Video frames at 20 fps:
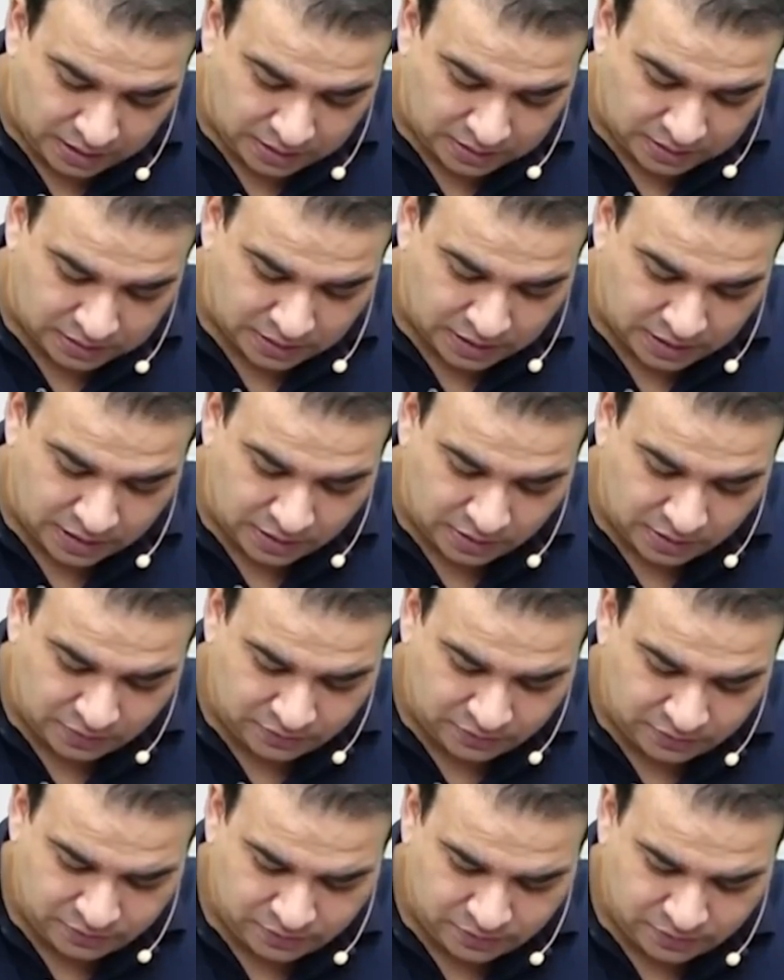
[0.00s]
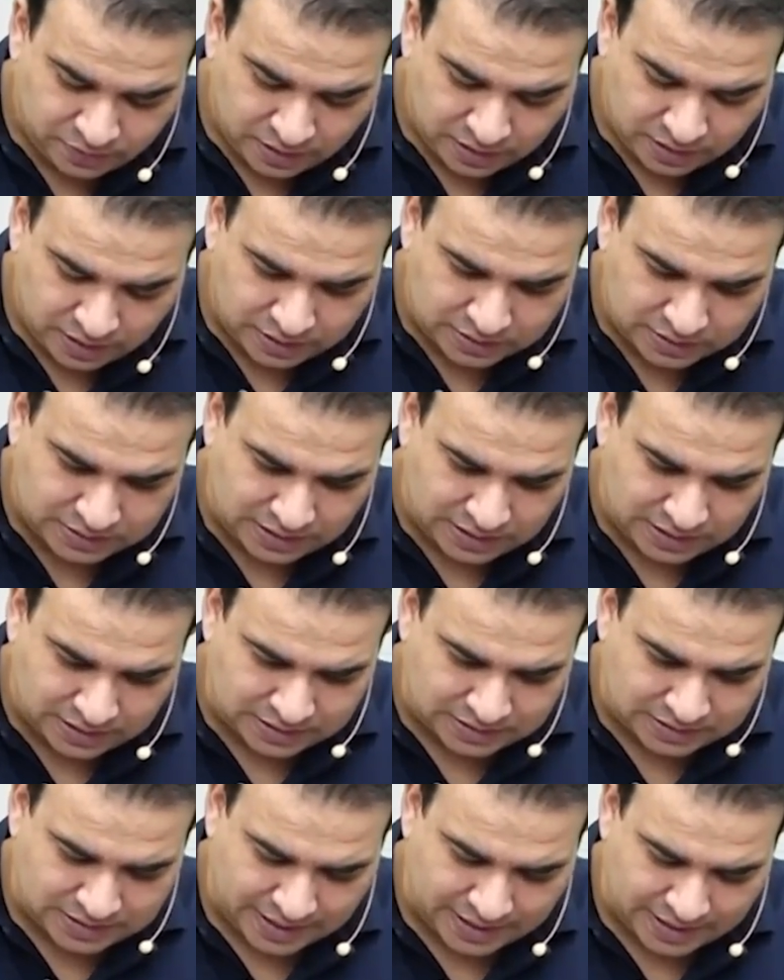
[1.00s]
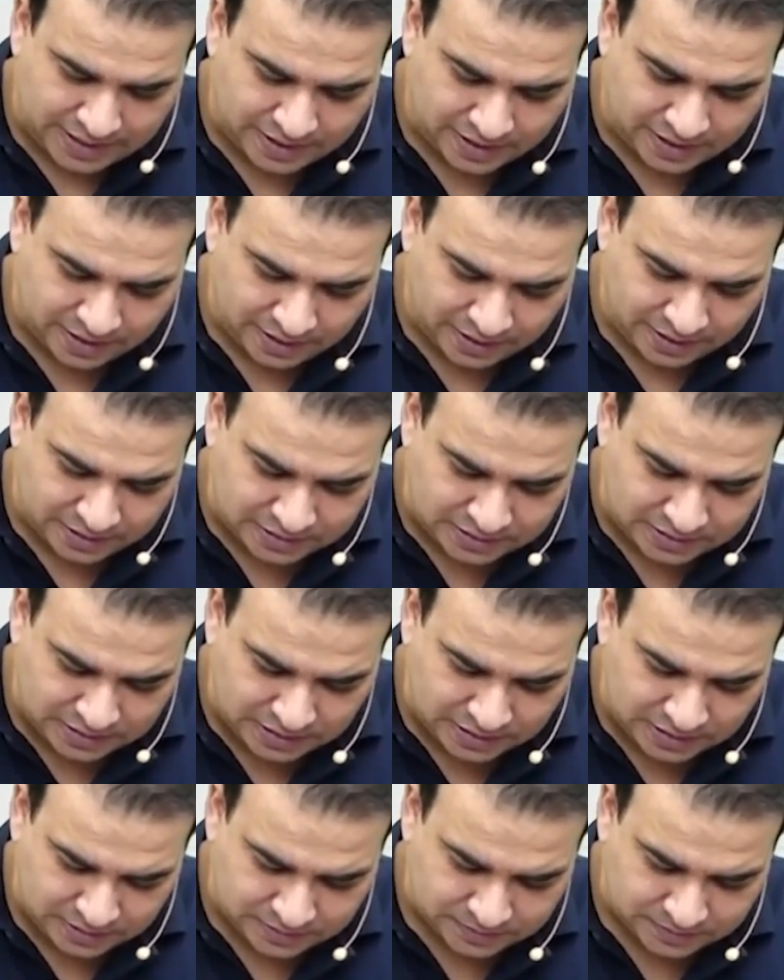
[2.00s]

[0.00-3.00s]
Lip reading: The nerve seen inside here is the